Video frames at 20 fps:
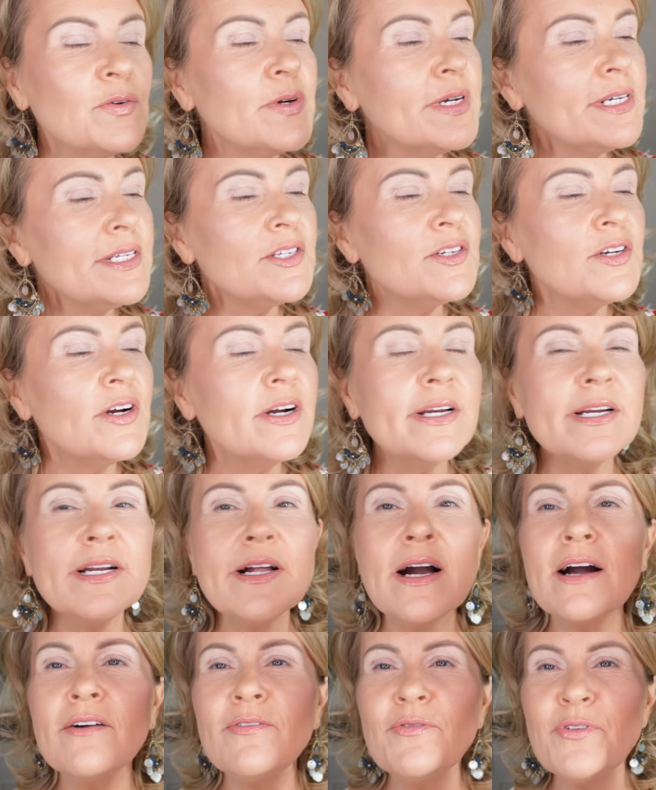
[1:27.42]
I started
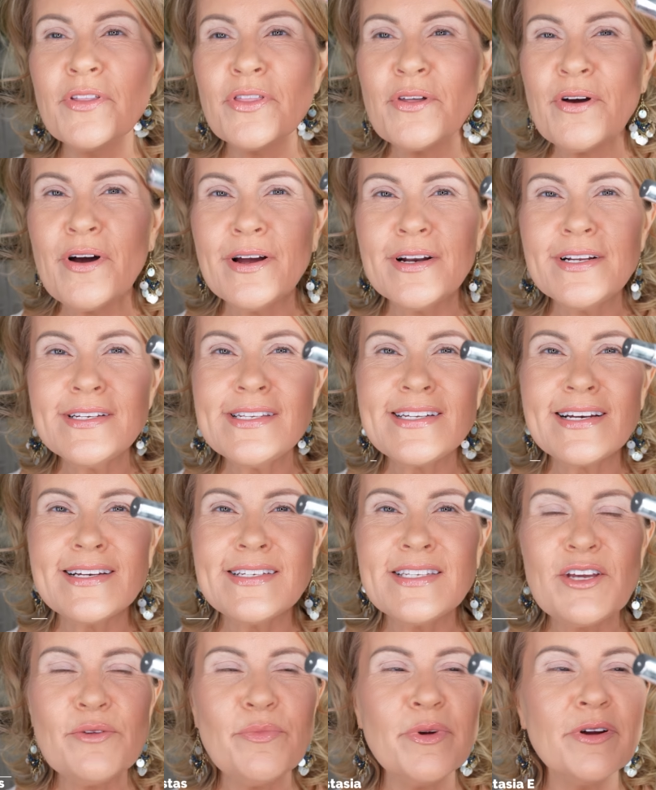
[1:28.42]
off with
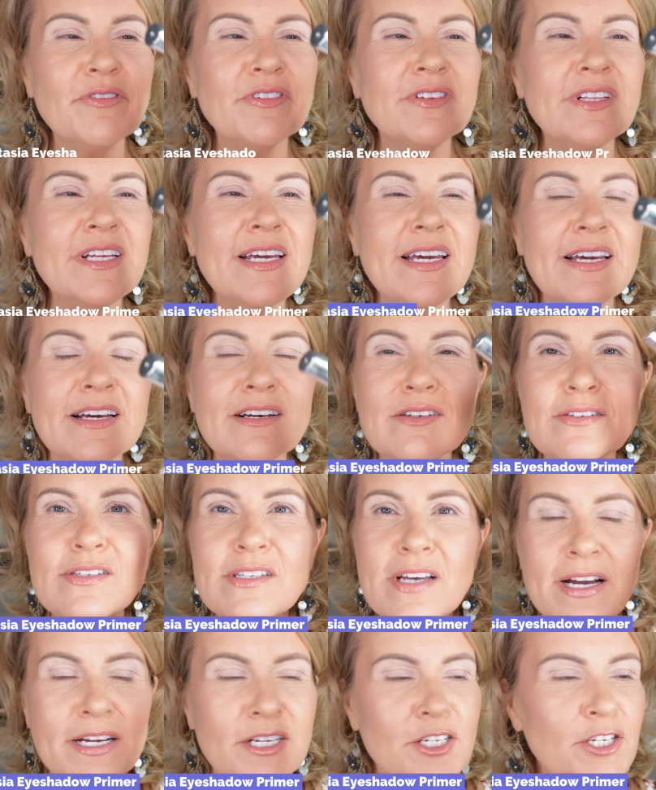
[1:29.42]
Anastasia Beverly Hills
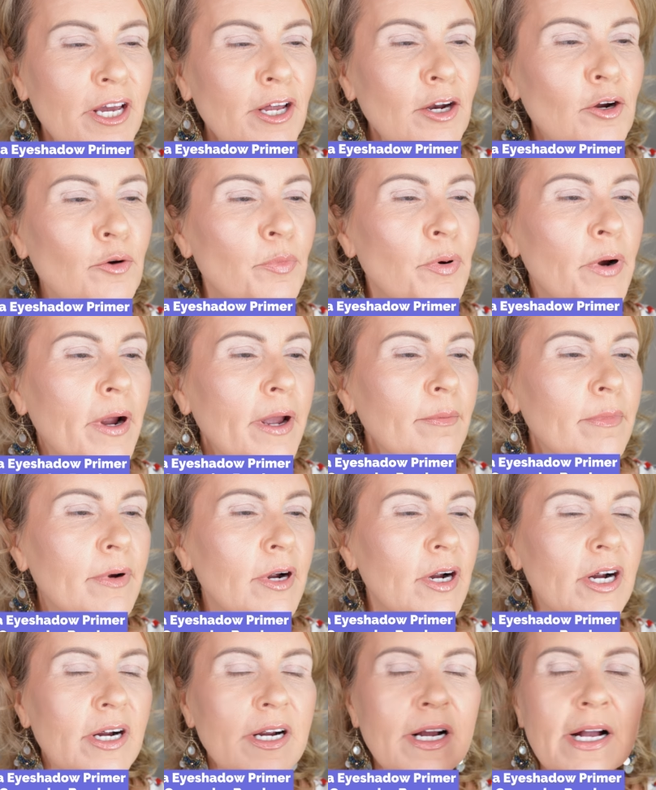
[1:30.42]
eyeshadow
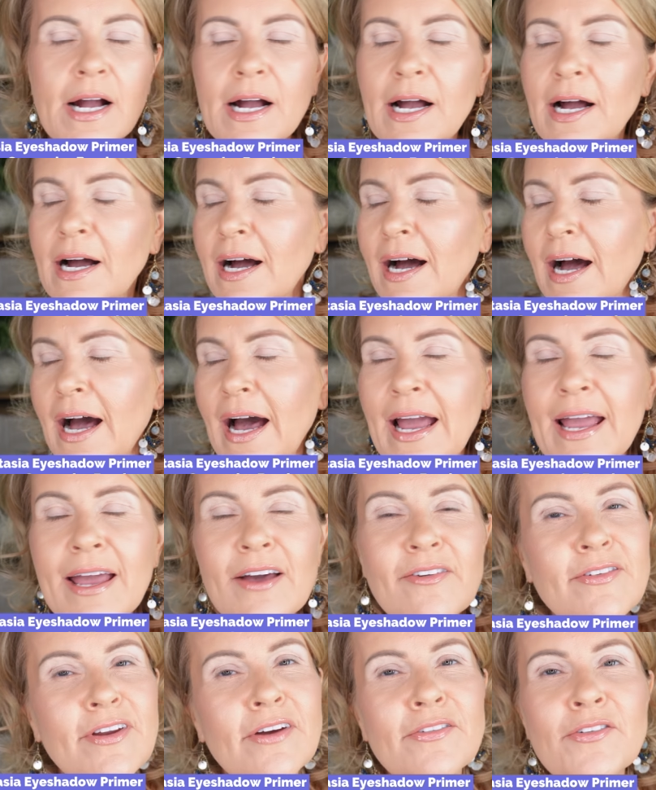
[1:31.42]
primer. I
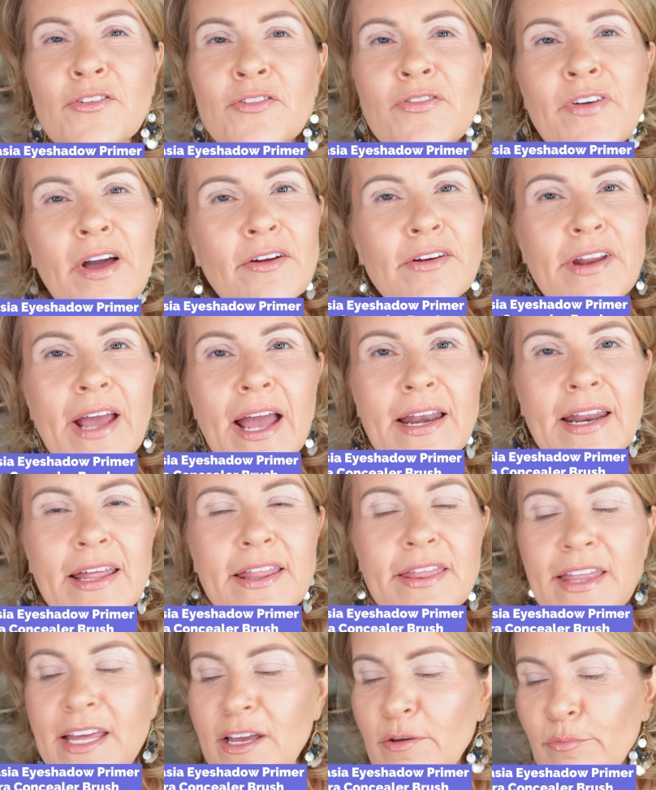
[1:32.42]
have never found
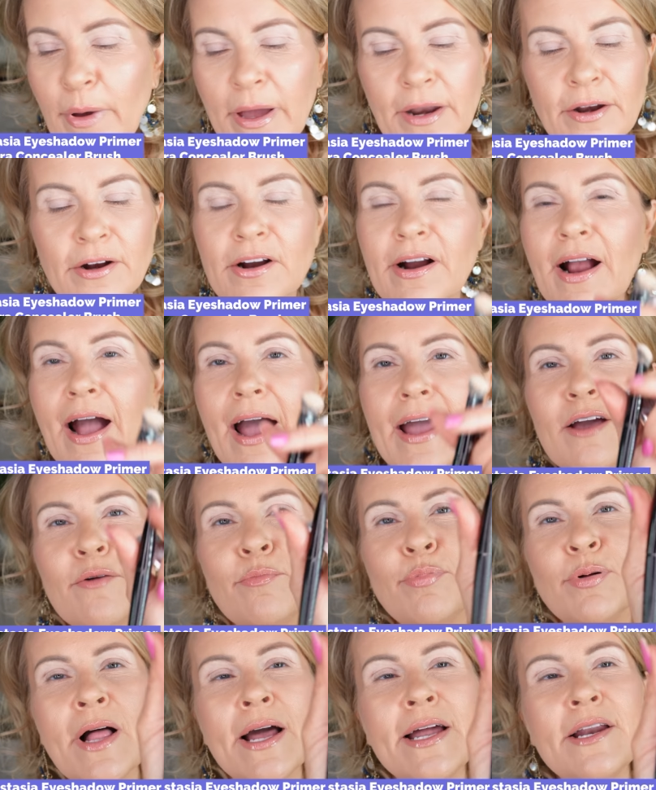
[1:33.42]
anything better. I
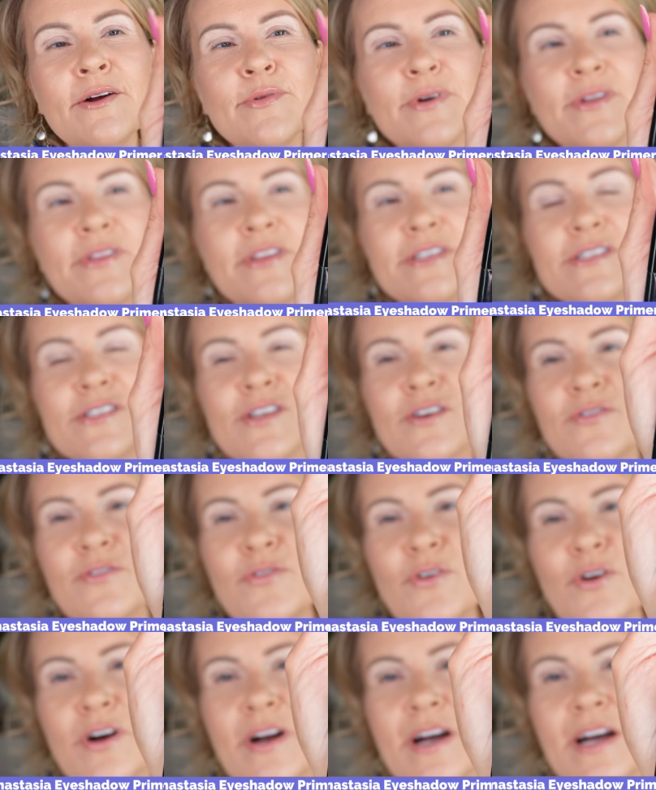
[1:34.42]
applied it with a
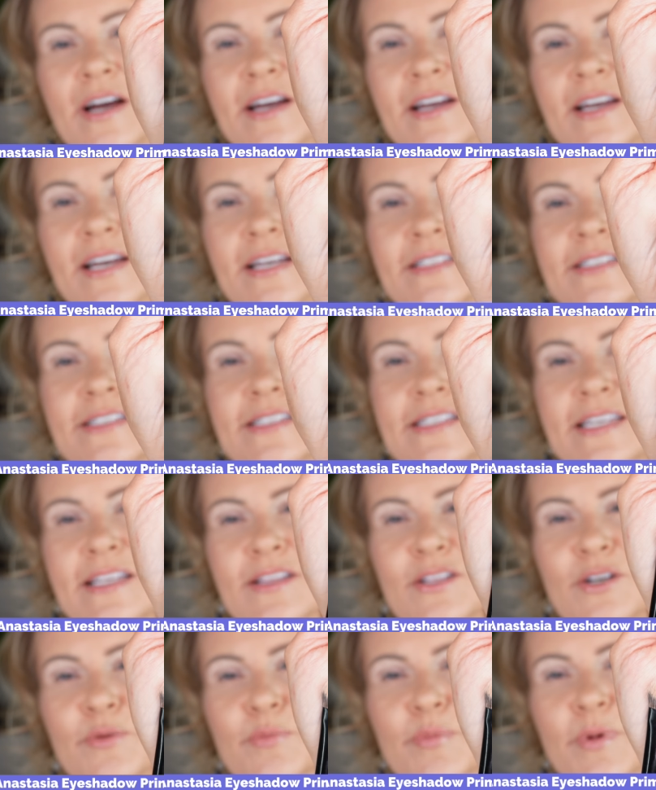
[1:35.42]
Sephora concealer